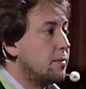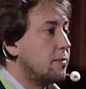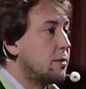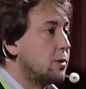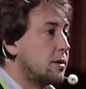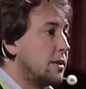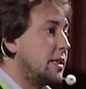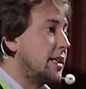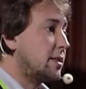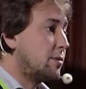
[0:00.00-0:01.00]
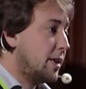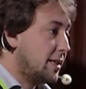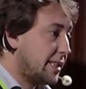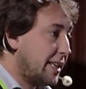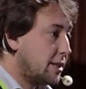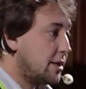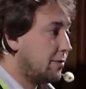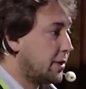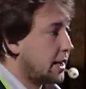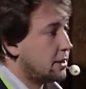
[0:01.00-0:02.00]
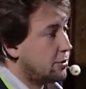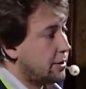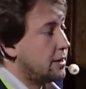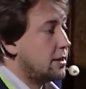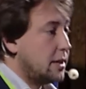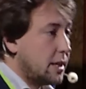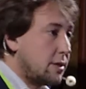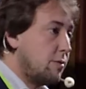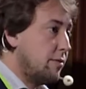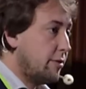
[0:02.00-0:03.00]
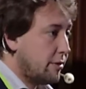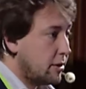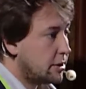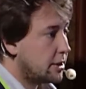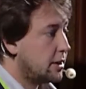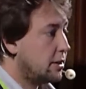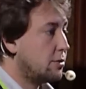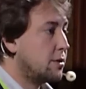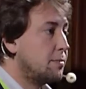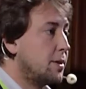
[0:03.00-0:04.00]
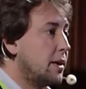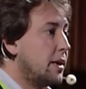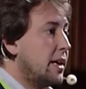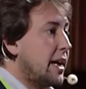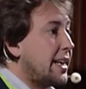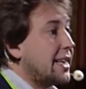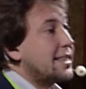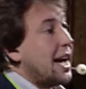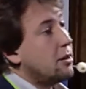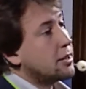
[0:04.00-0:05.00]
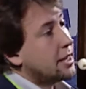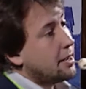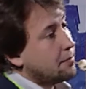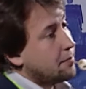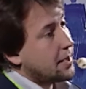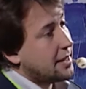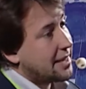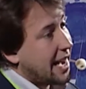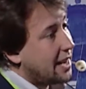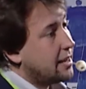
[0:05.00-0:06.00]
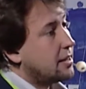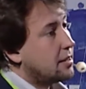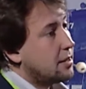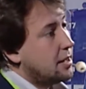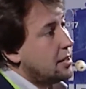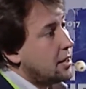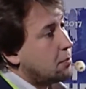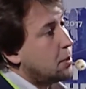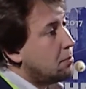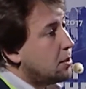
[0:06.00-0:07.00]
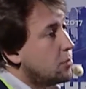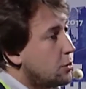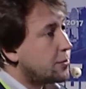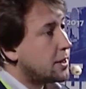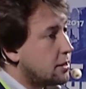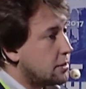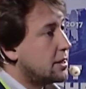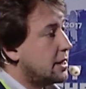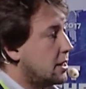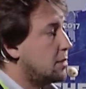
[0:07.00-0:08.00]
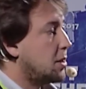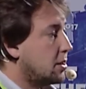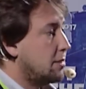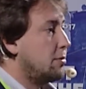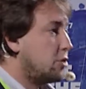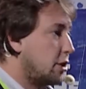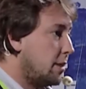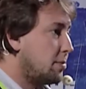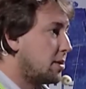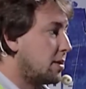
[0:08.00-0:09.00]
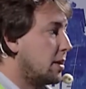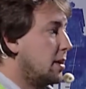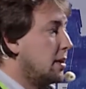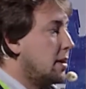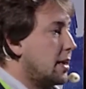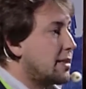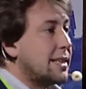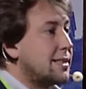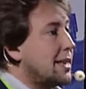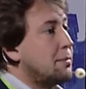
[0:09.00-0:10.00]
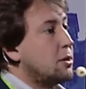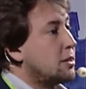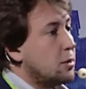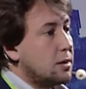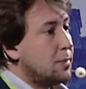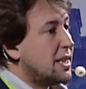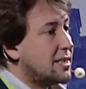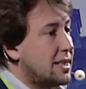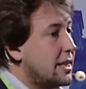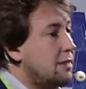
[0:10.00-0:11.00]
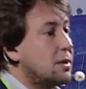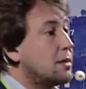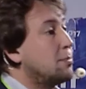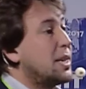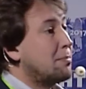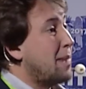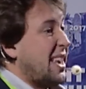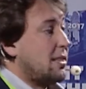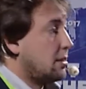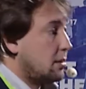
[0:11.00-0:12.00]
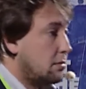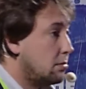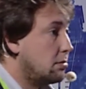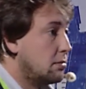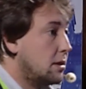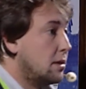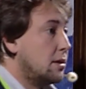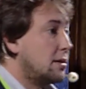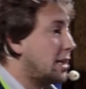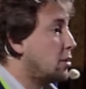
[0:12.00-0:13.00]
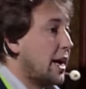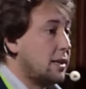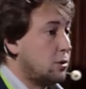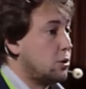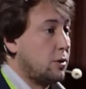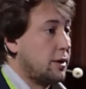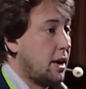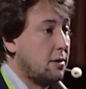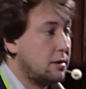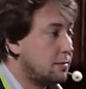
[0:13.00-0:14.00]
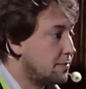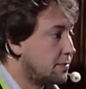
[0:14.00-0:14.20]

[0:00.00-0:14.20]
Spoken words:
there was the industrialization of a country, the Industrial Revolution in Europe, and that's the outcome at the end, like people moved into cities because there were jobs, and then somehow there was a big city with a big mess that you had to sort out.